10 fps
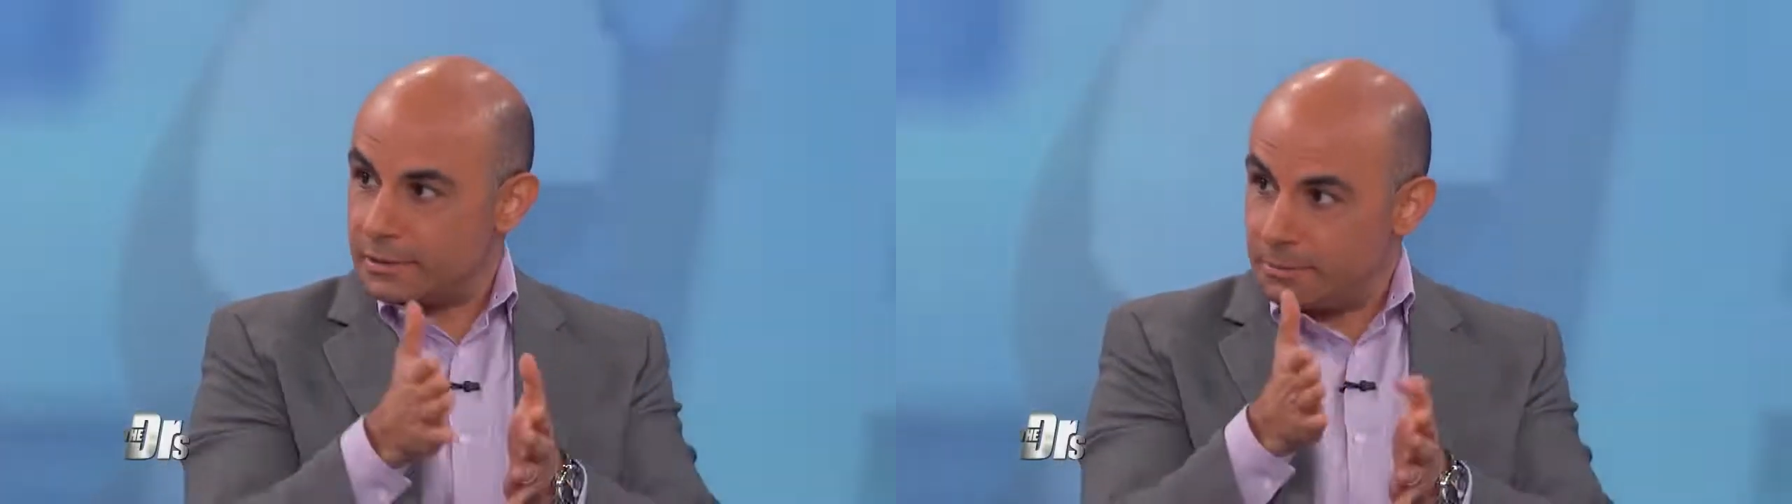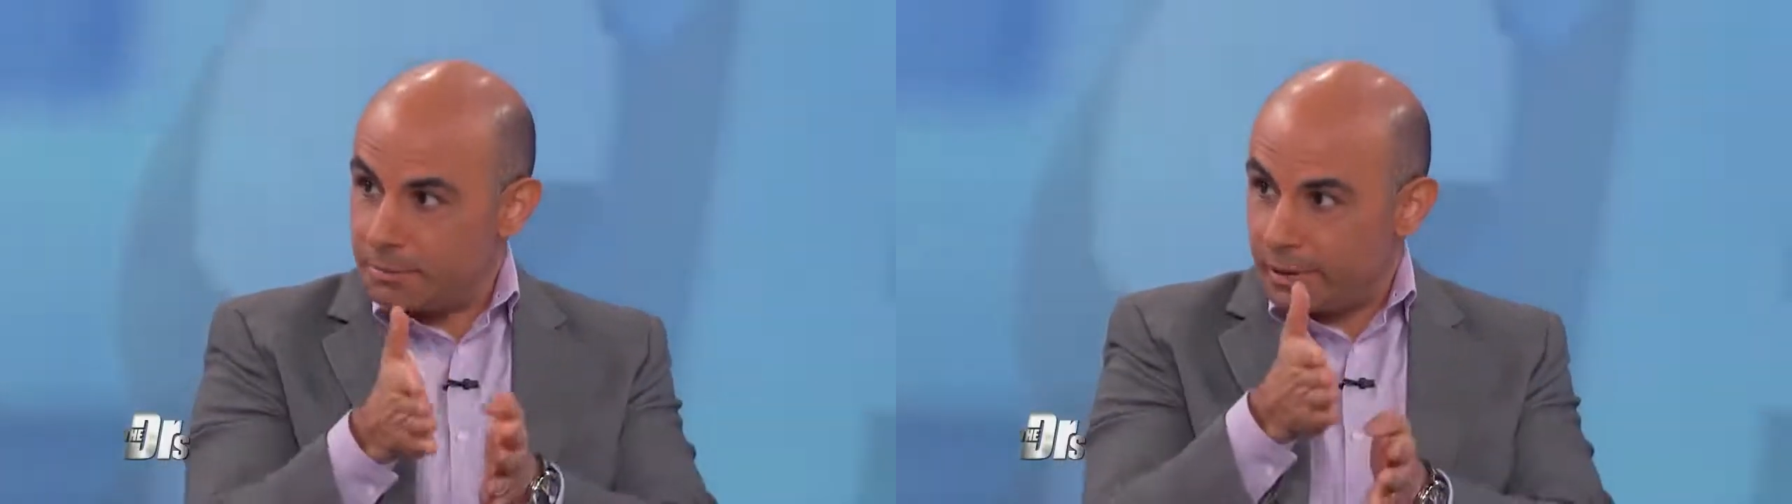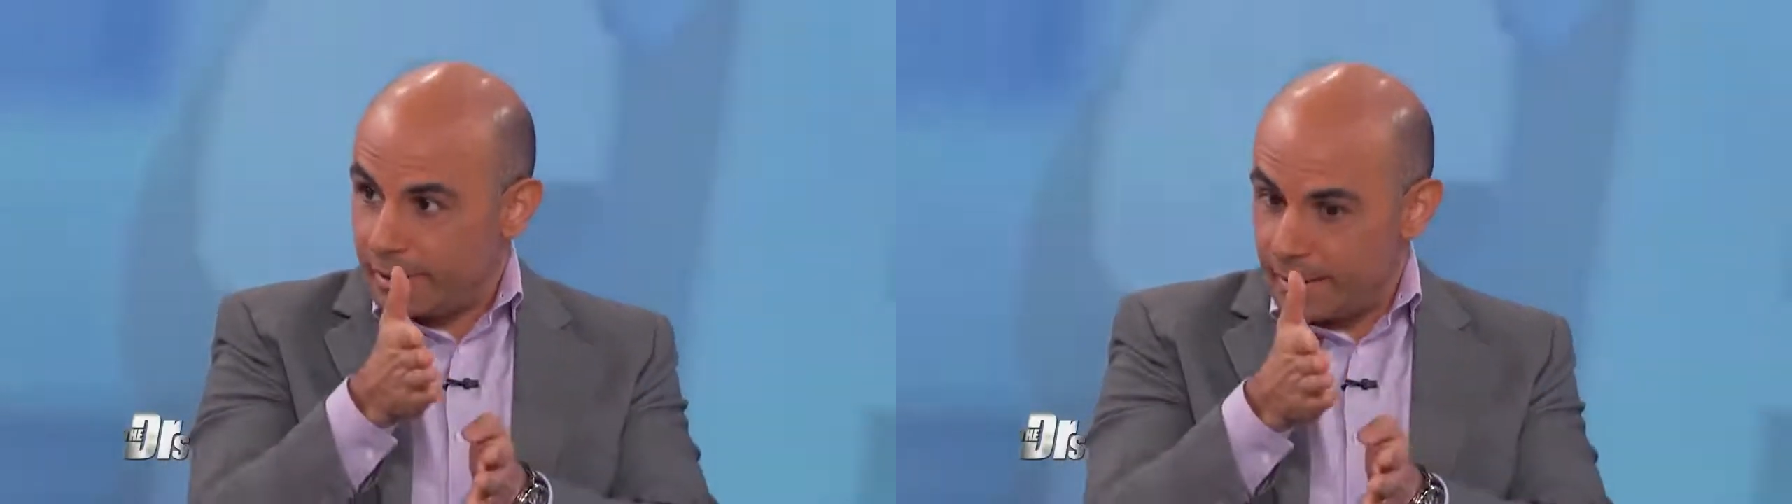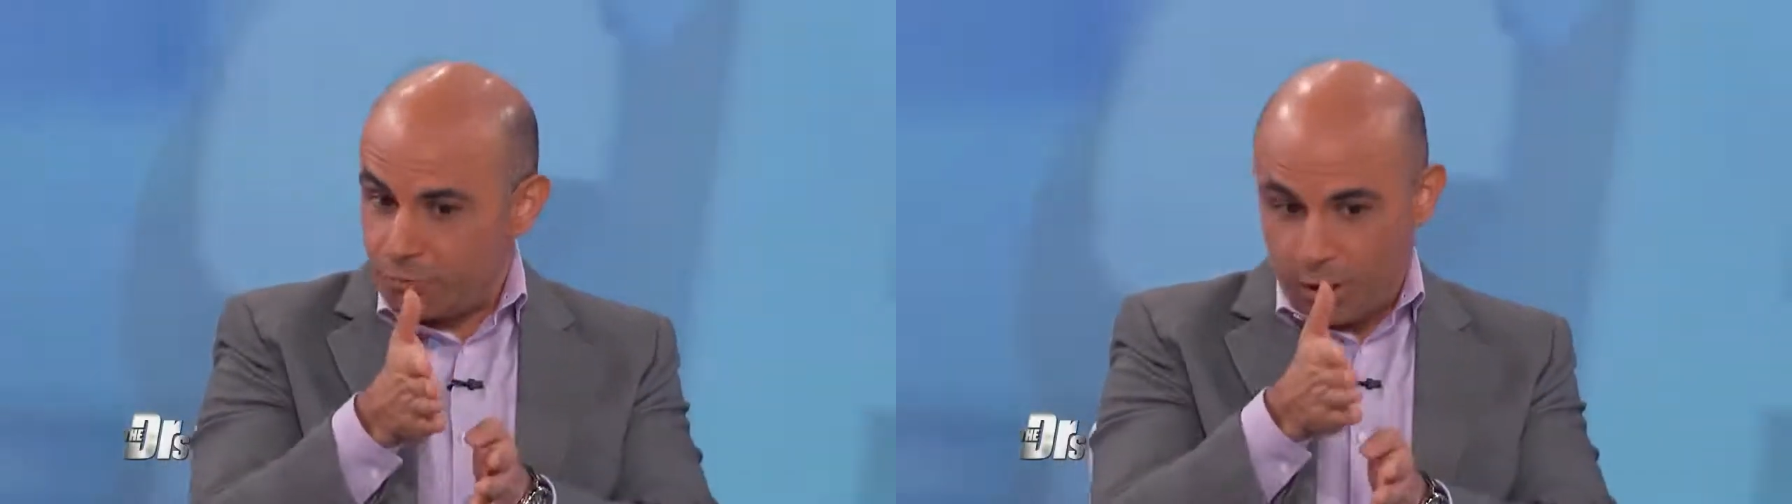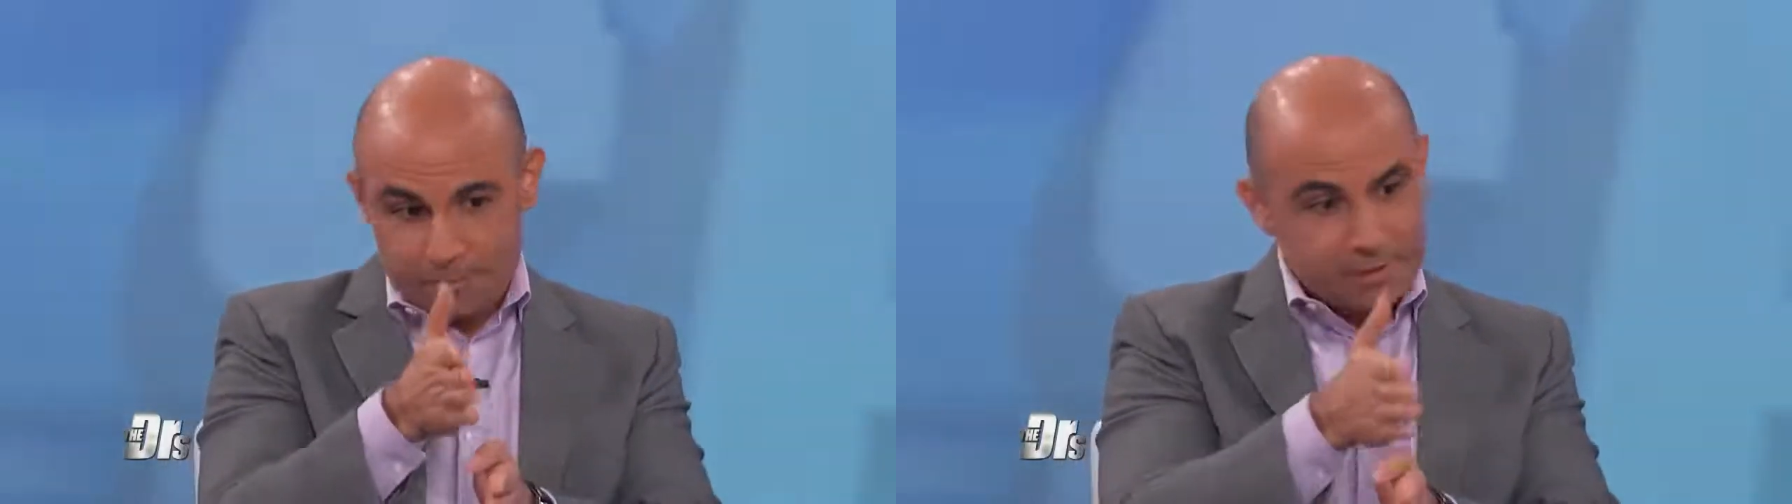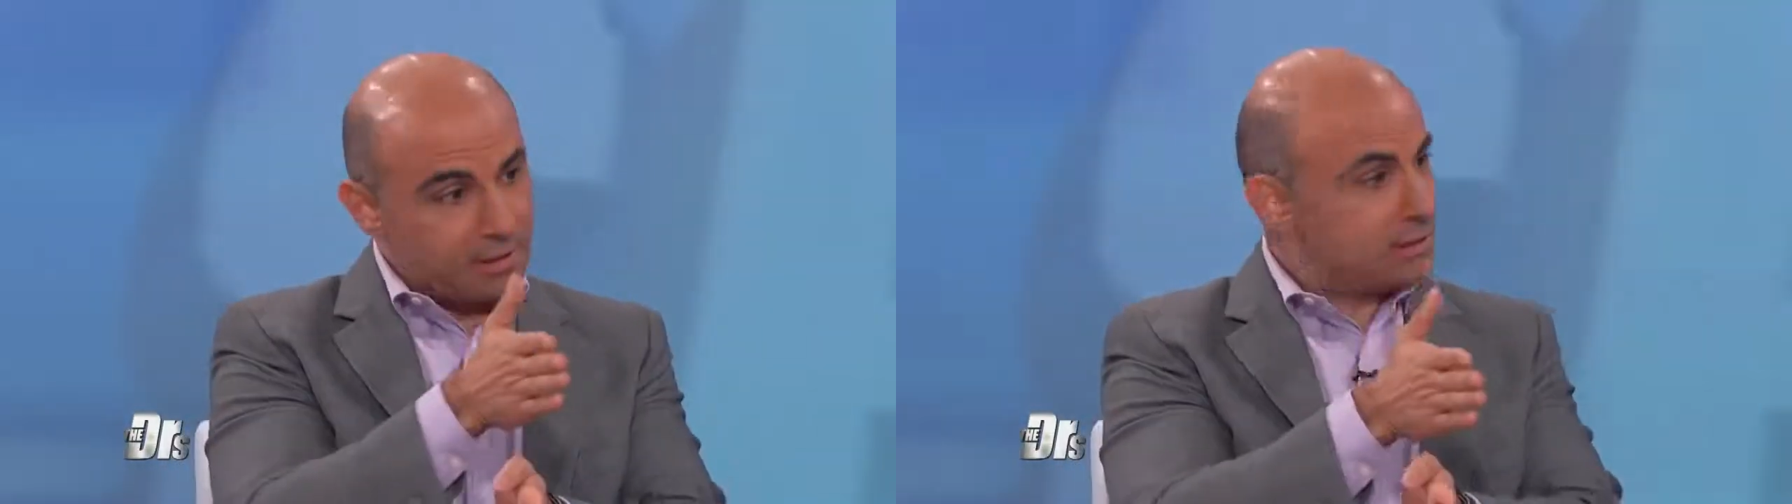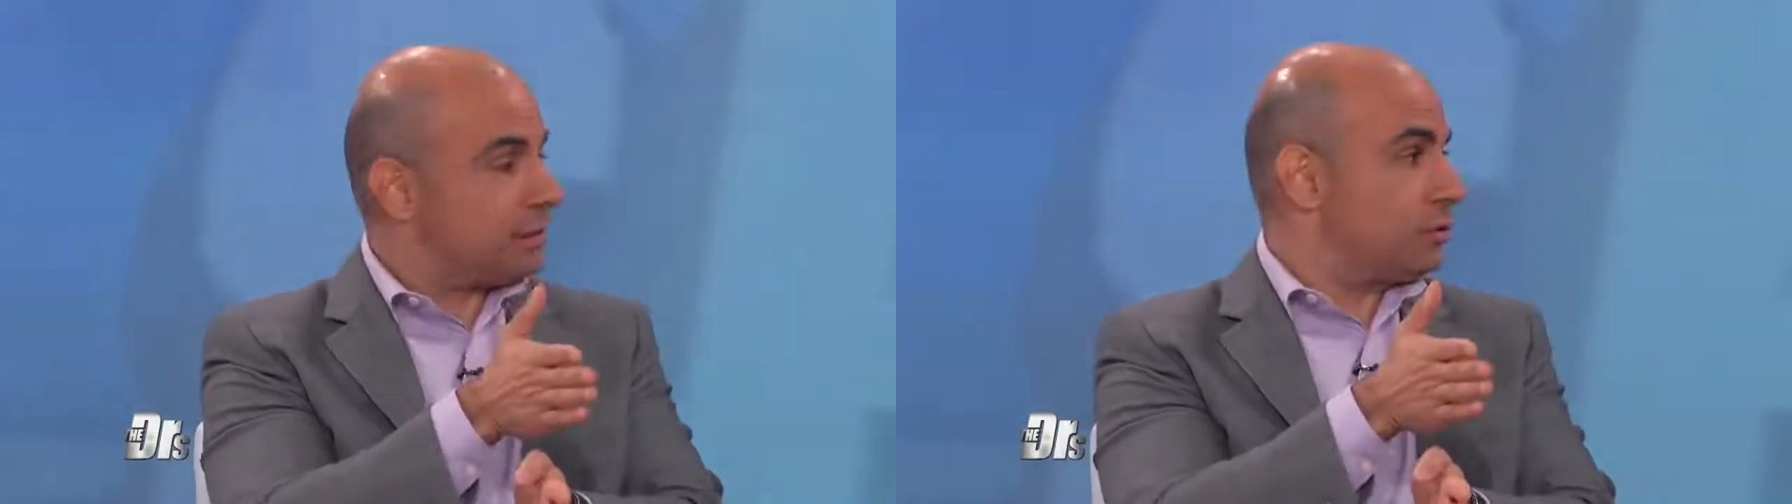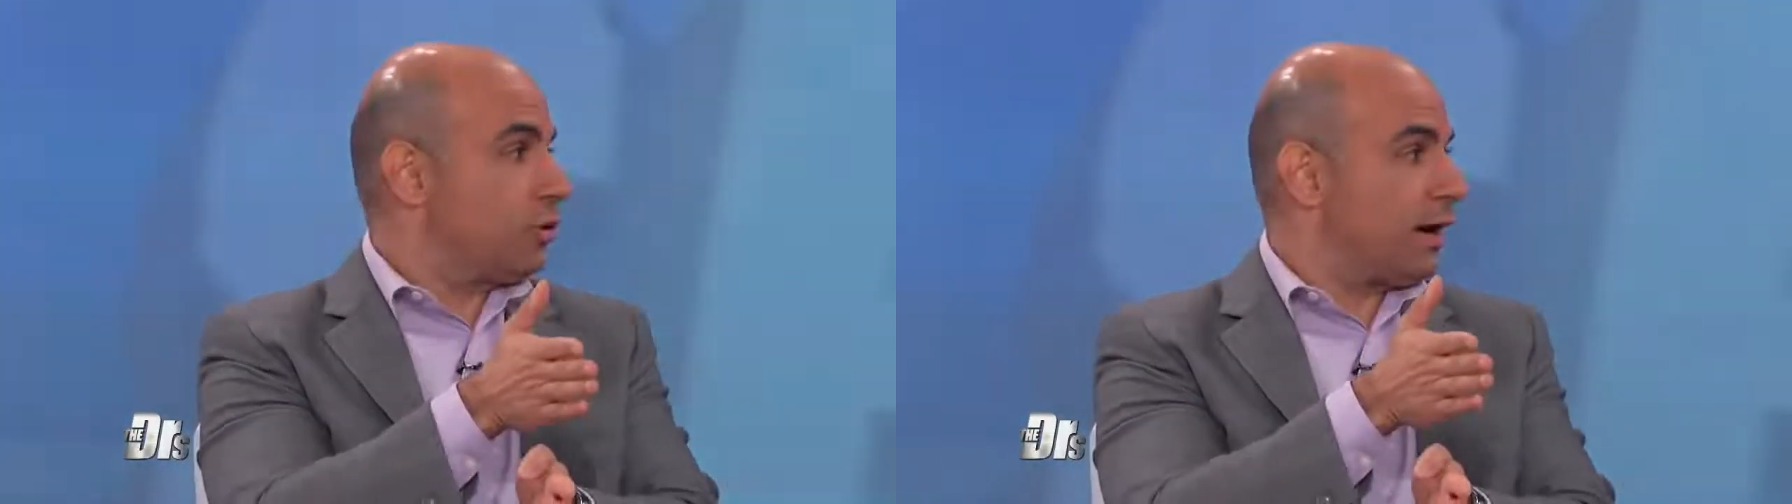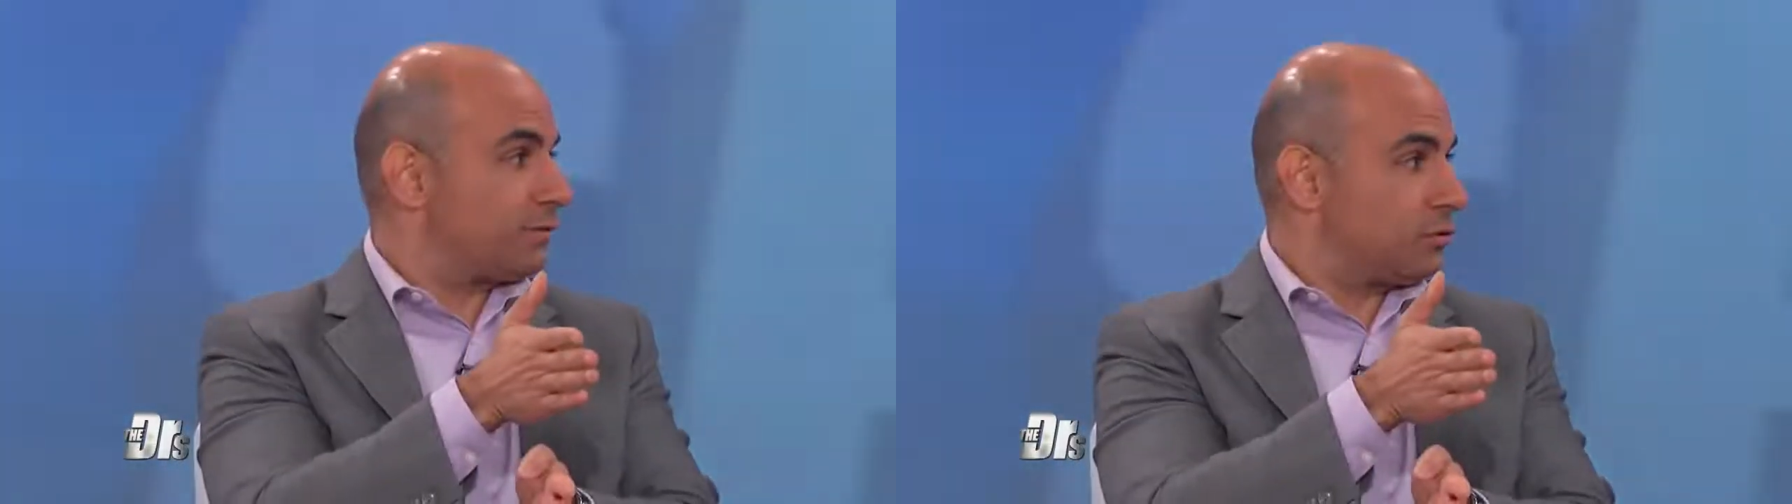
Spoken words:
Remember, what I'm saying is that you have